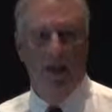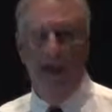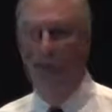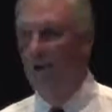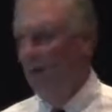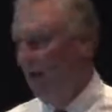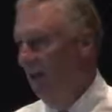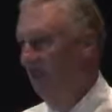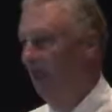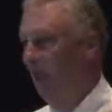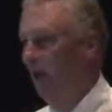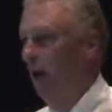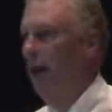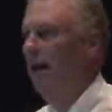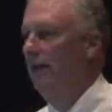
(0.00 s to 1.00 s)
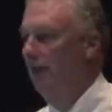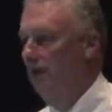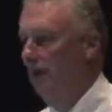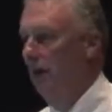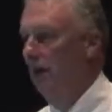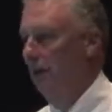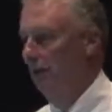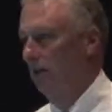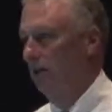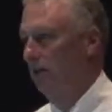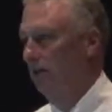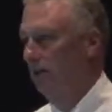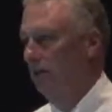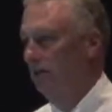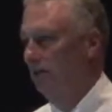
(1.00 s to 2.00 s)
having the right
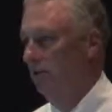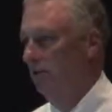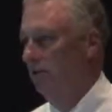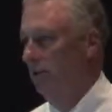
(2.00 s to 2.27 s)
colors